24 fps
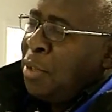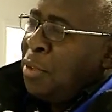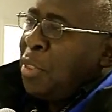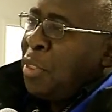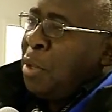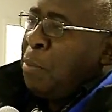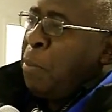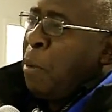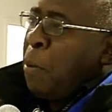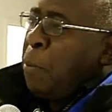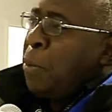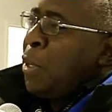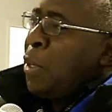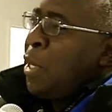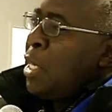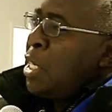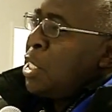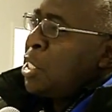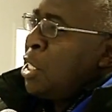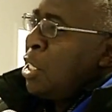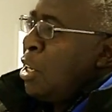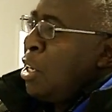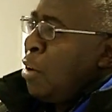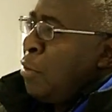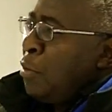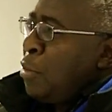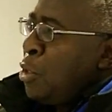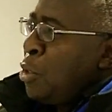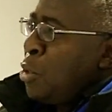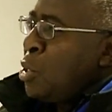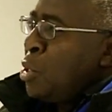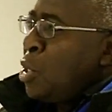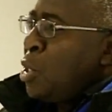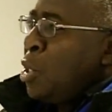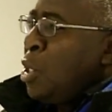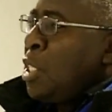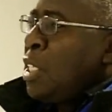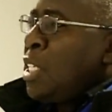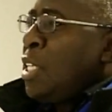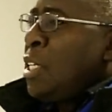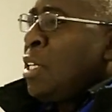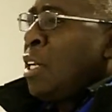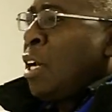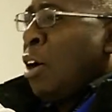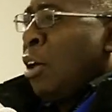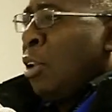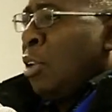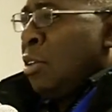the population of those
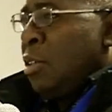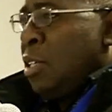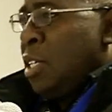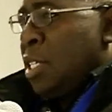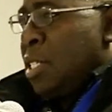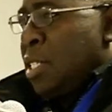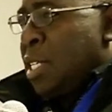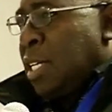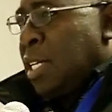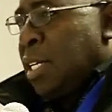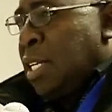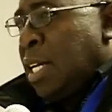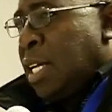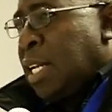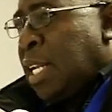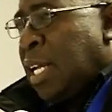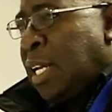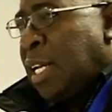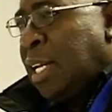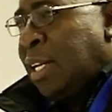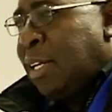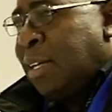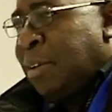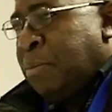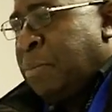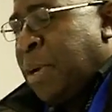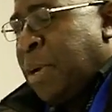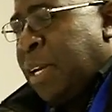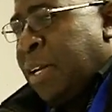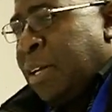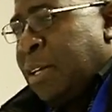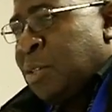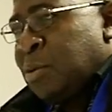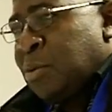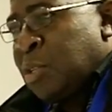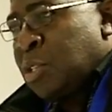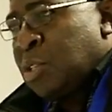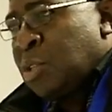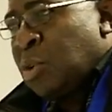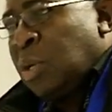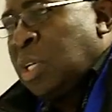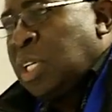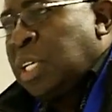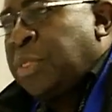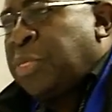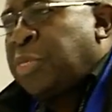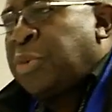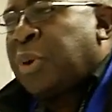13 colonies that declared independence was
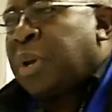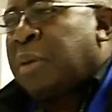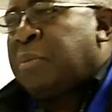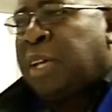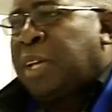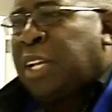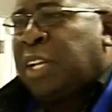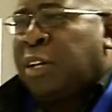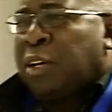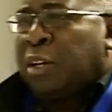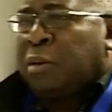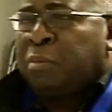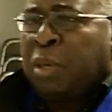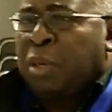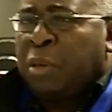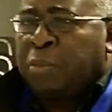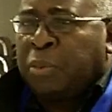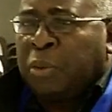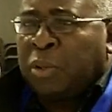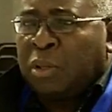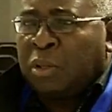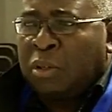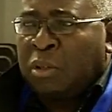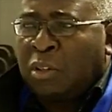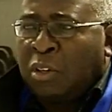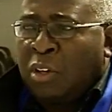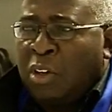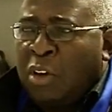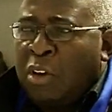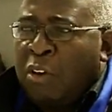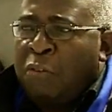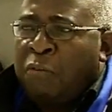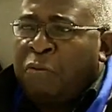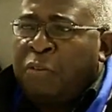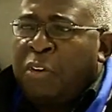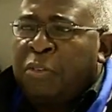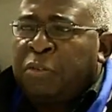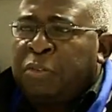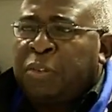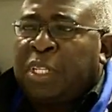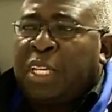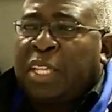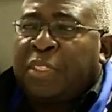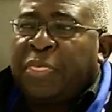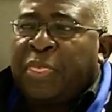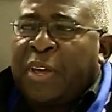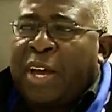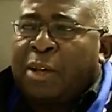only 3 million people,
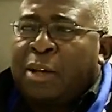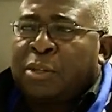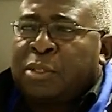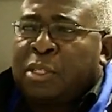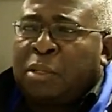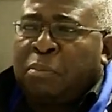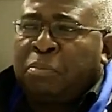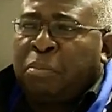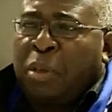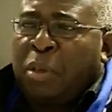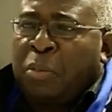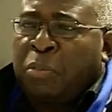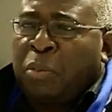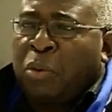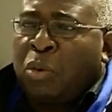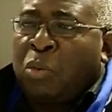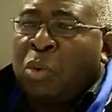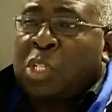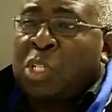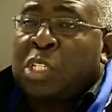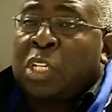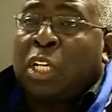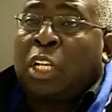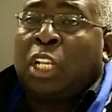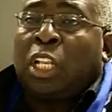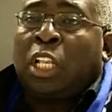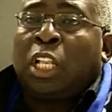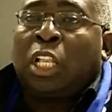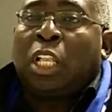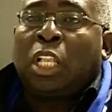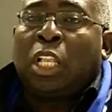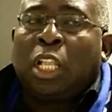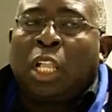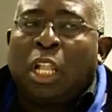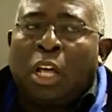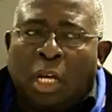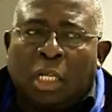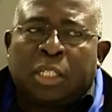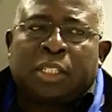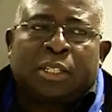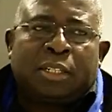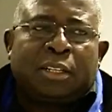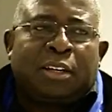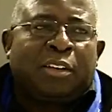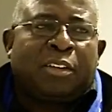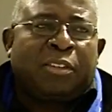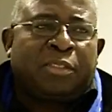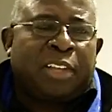50,000 people was a lot
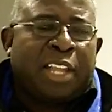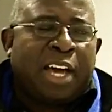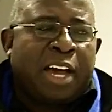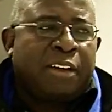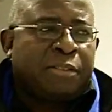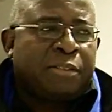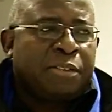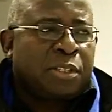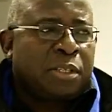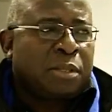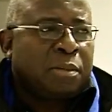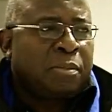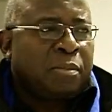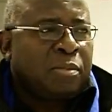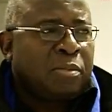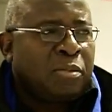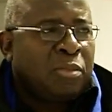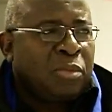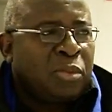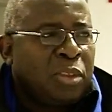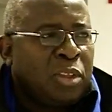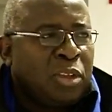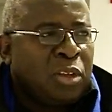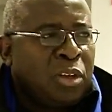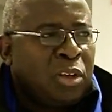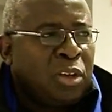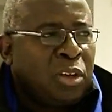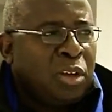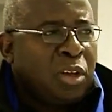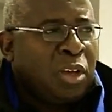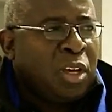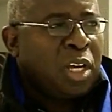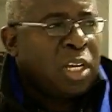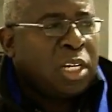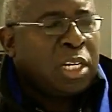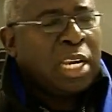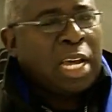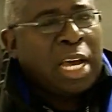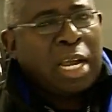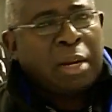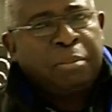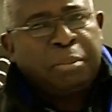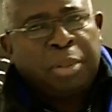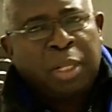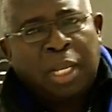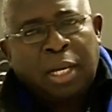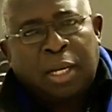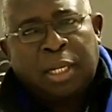of lives. And that
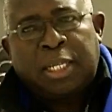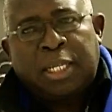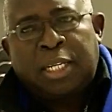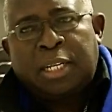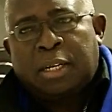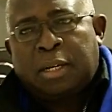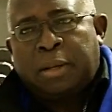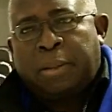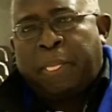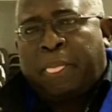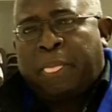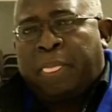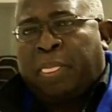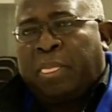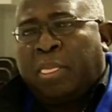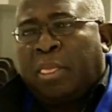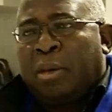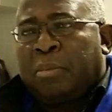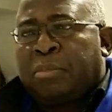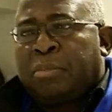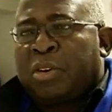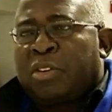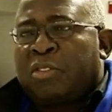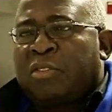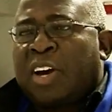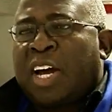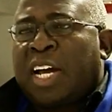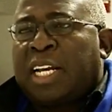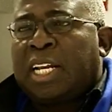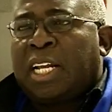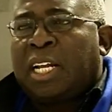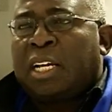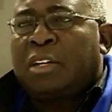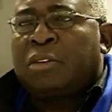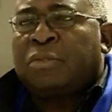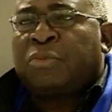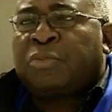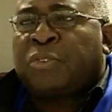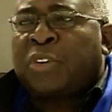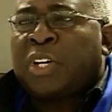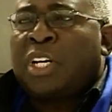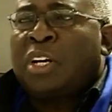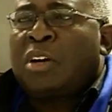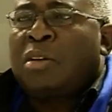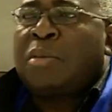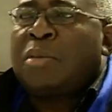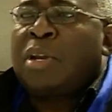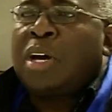blood provided the
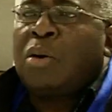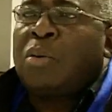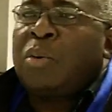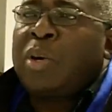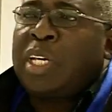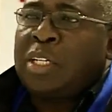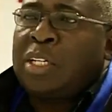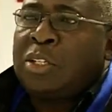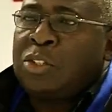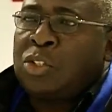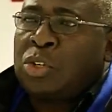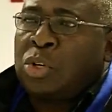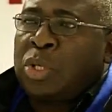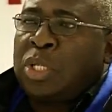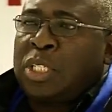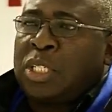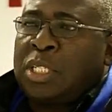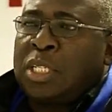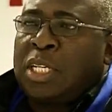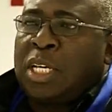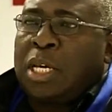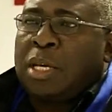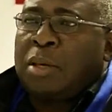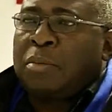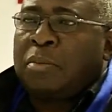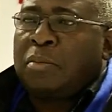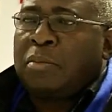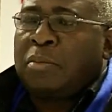freedom that we enjoy today.